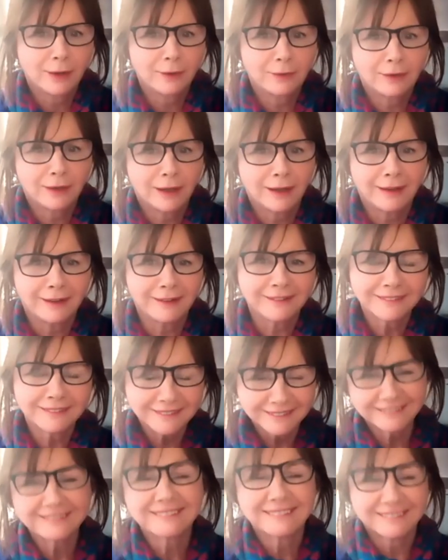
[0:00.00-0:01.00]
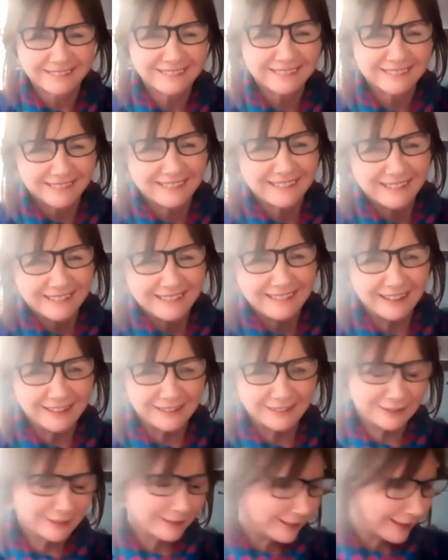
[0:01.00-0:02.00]
okay.
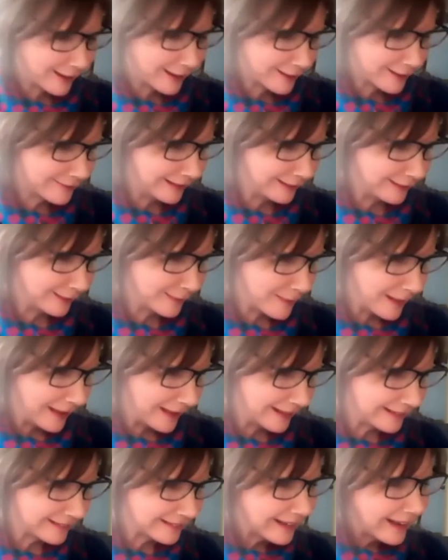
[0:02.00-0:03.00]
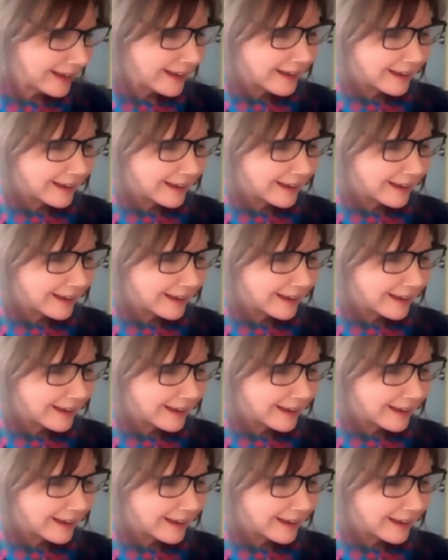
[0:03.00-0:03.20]
Yes, that rings a bell.